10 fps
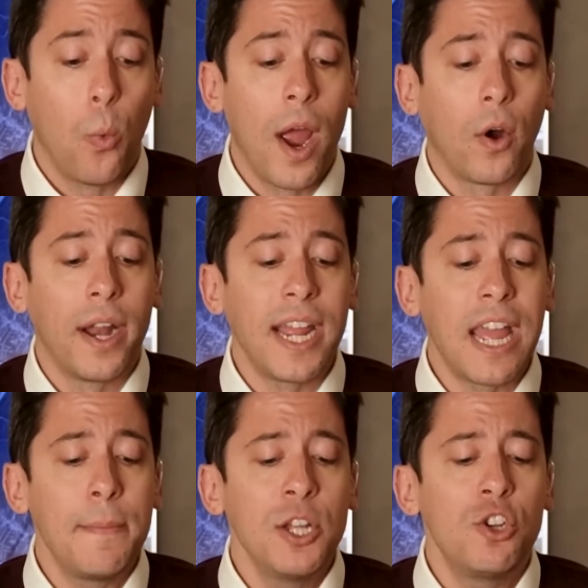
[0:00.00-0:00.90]
where an
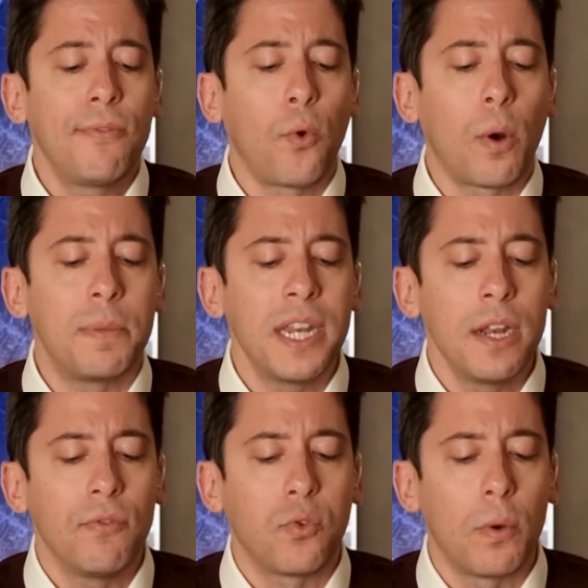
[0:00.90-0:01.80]
image
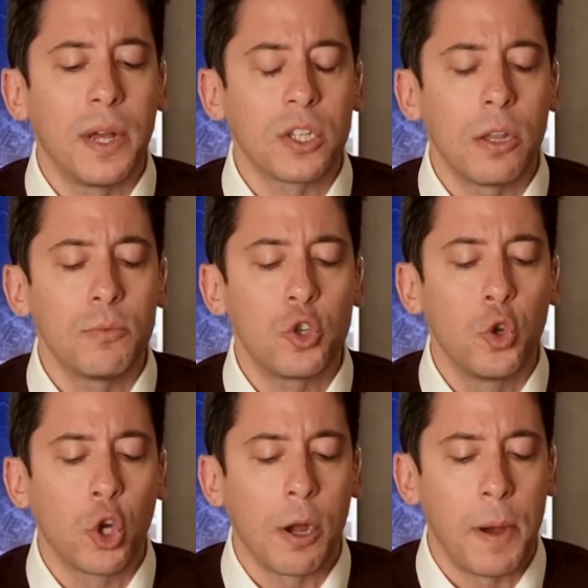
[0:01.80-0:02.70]
forbidden for Muslims
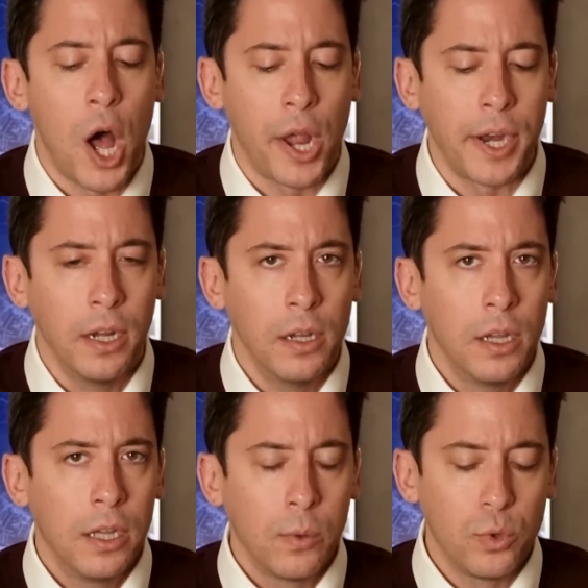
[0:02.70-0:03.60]
to look upon
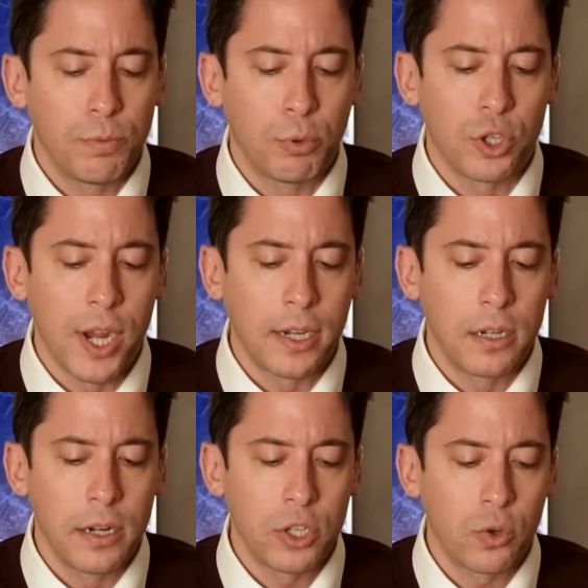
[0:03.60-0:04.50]
was
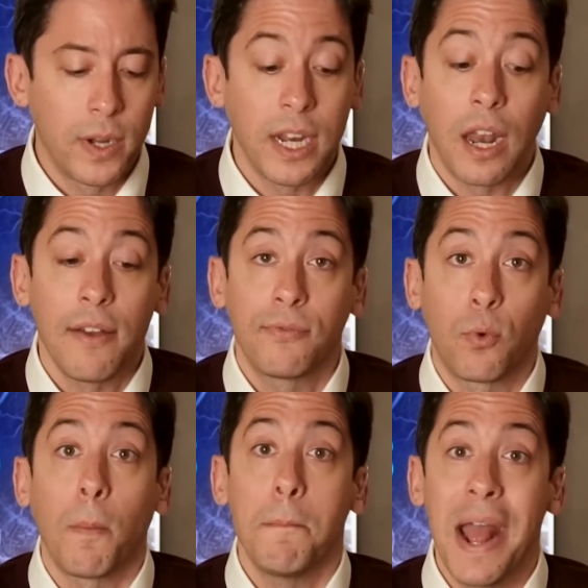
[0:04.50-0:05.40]
projected on a screen and left
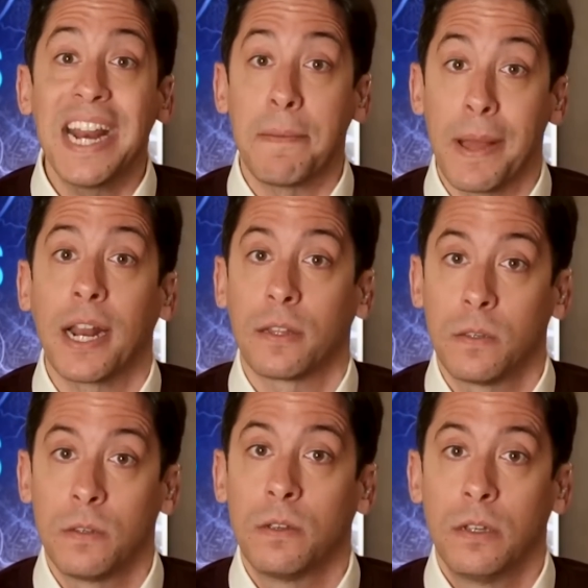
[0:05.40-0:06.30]
for many
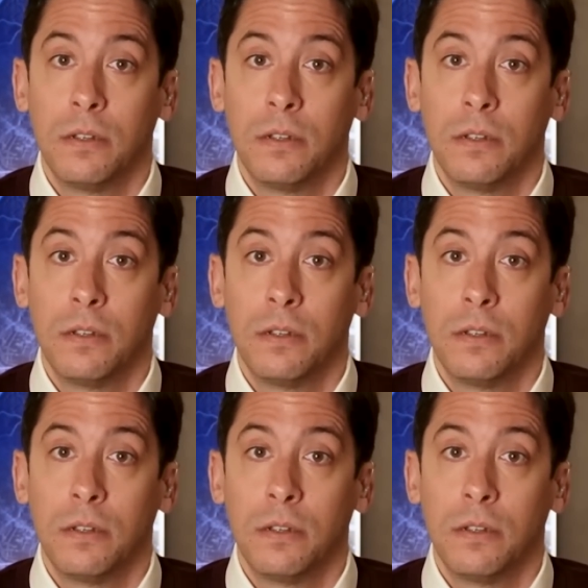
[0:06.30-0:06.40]
minutes,